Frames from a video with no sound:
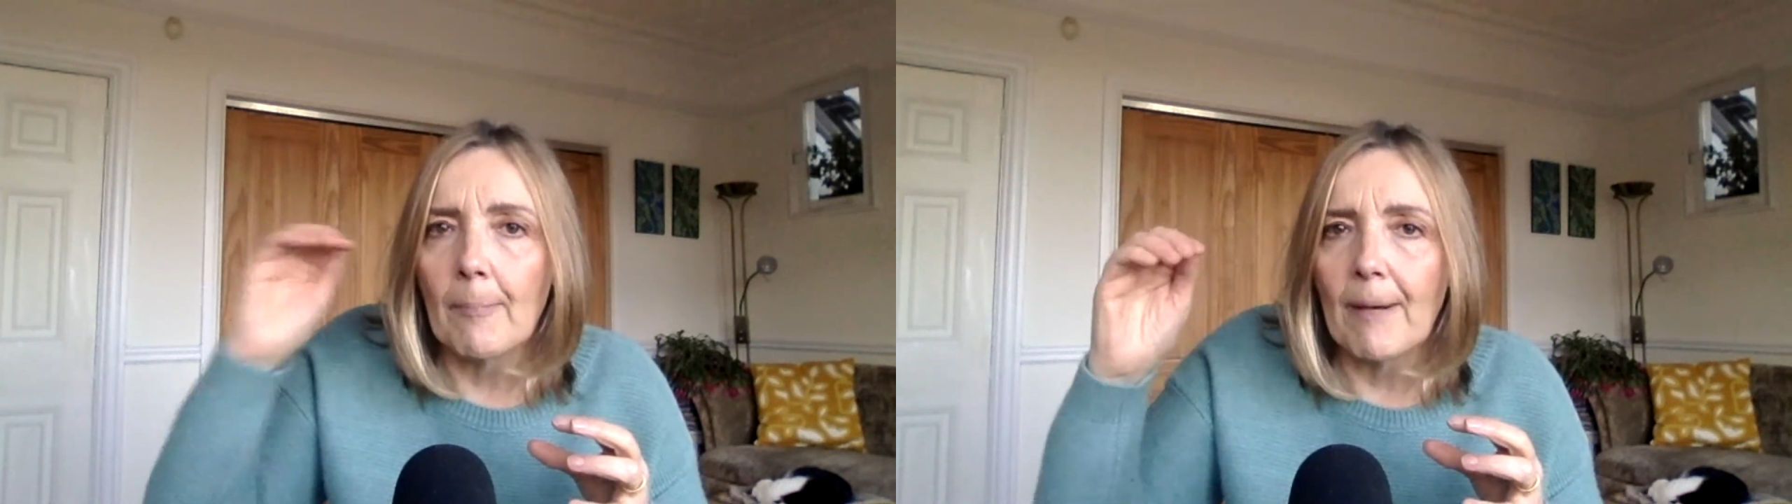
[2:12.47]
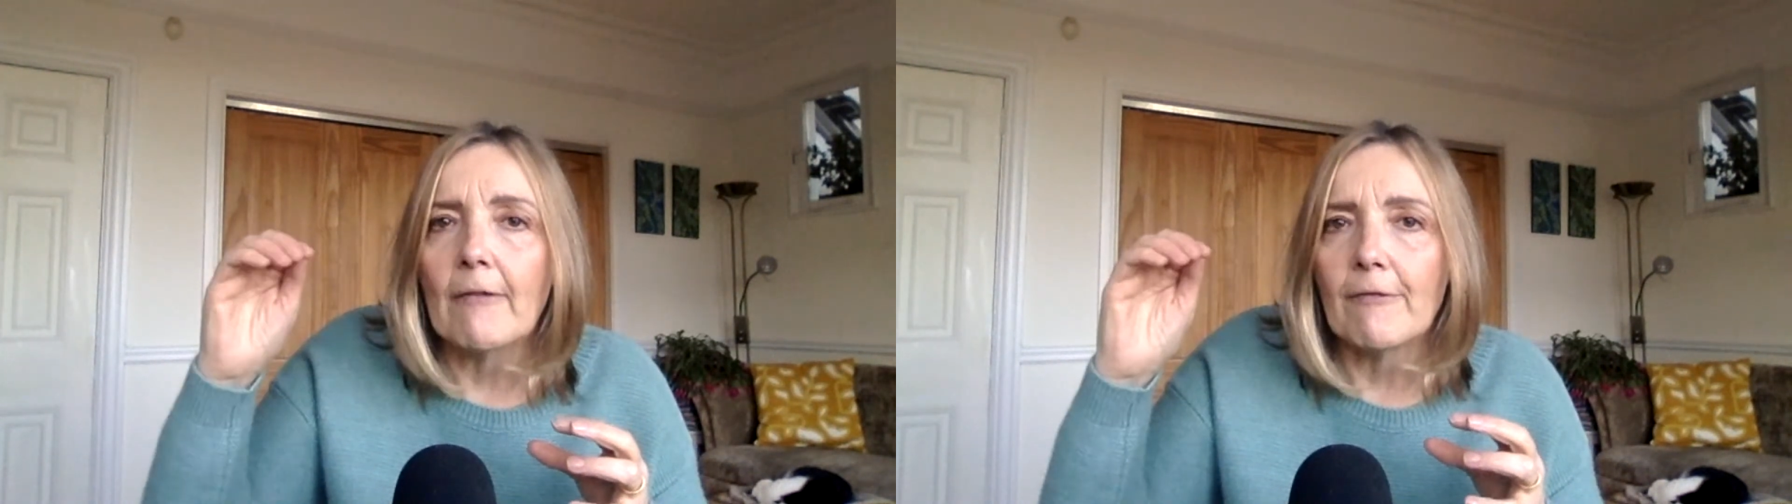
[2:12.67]

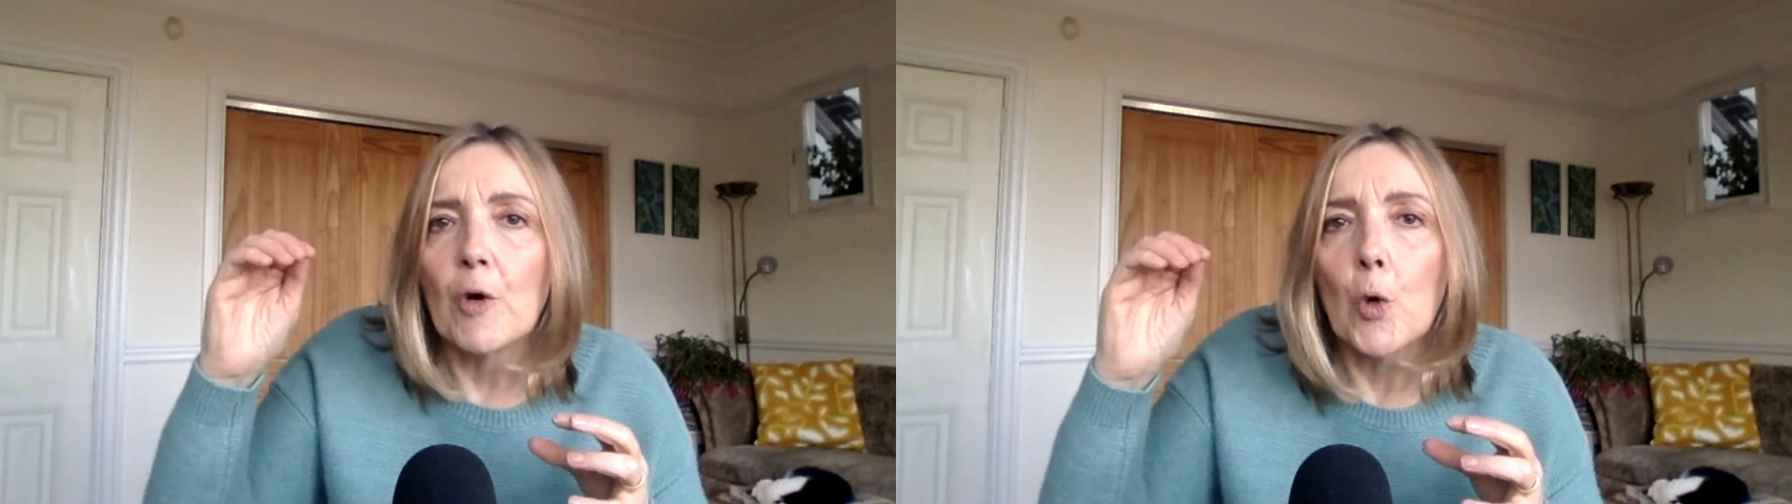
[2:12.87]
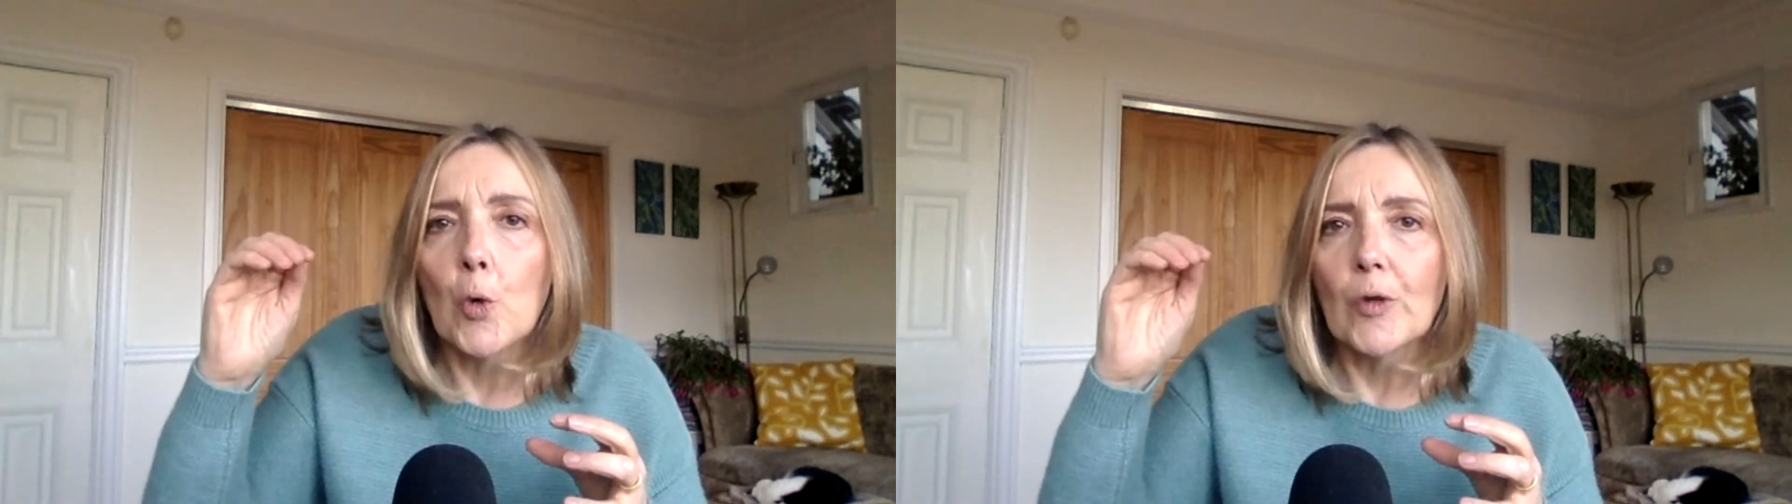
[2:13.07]
above
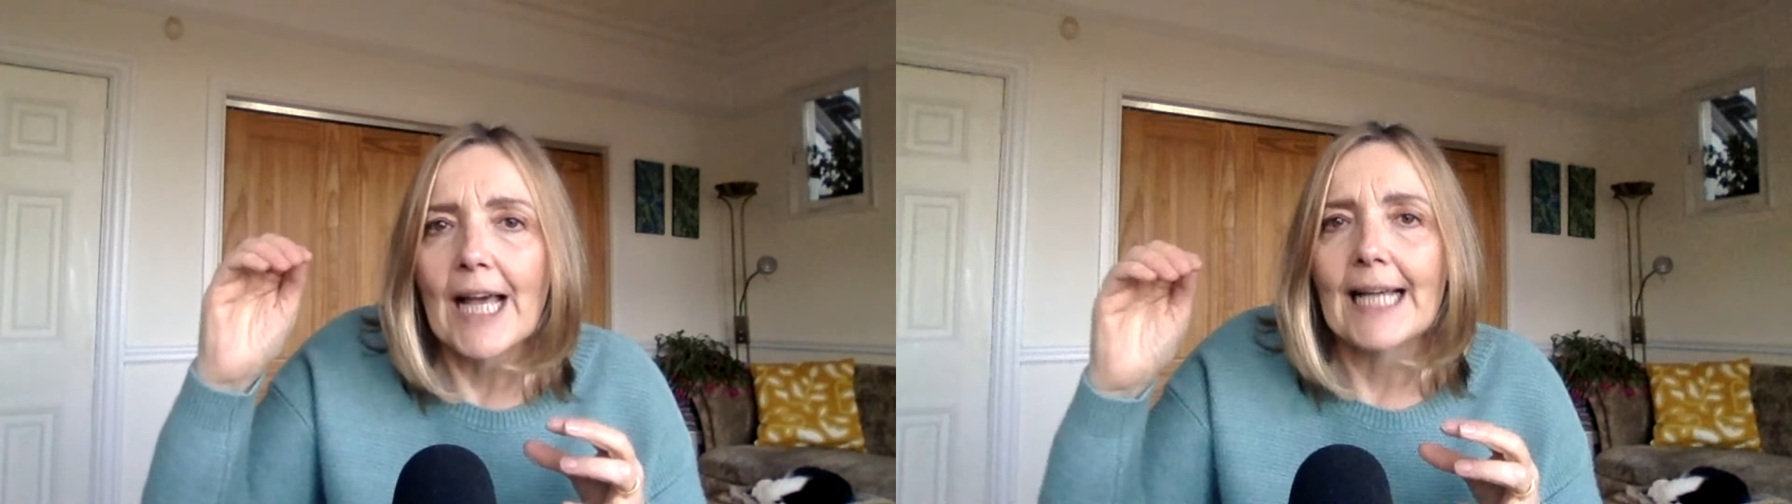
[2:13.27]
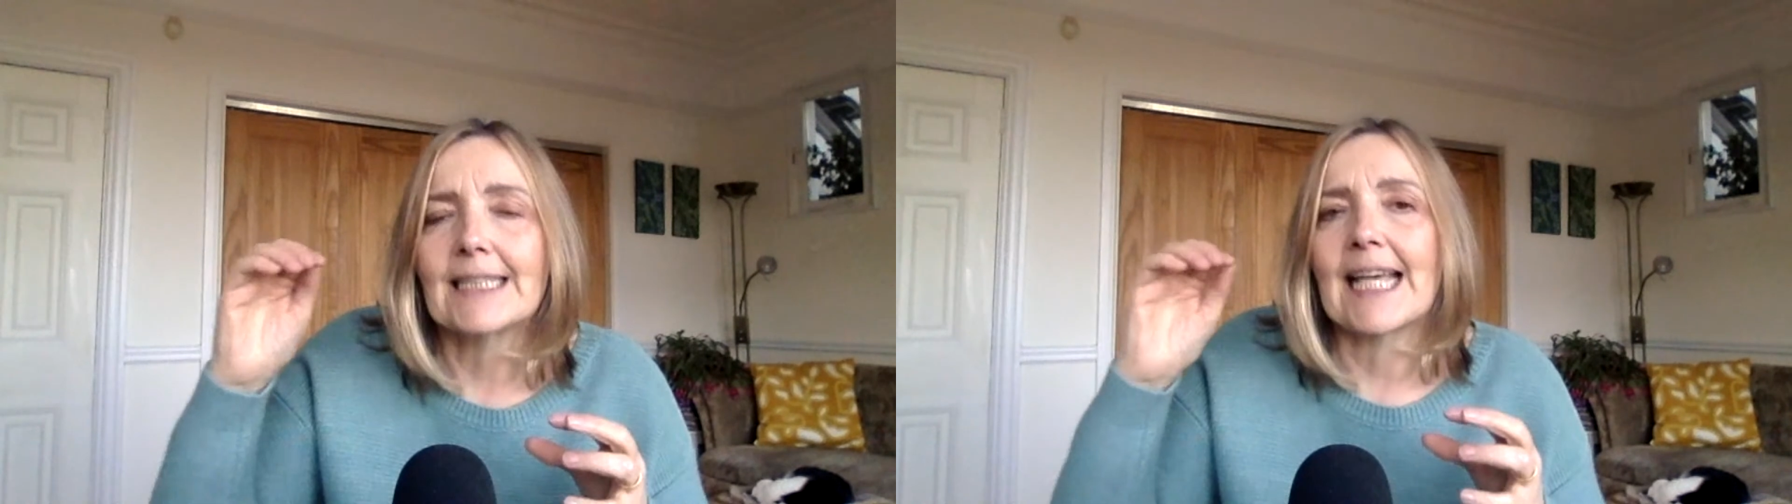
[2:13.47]
all
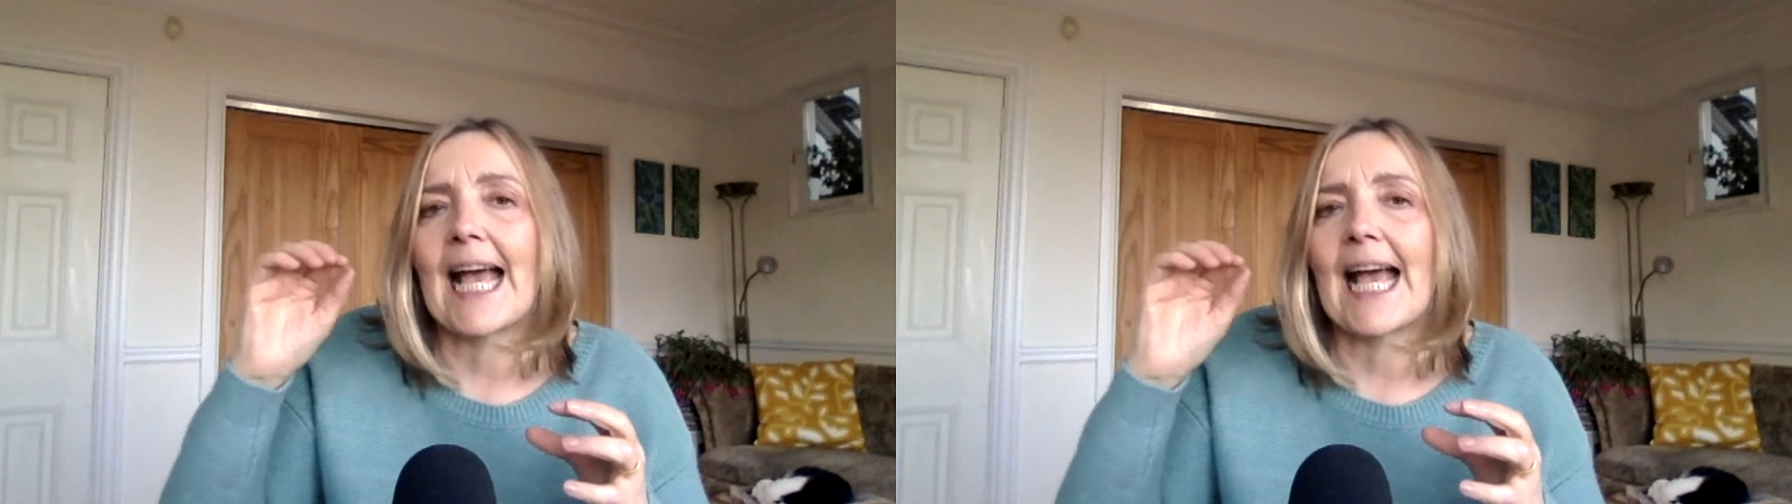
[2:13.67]
that.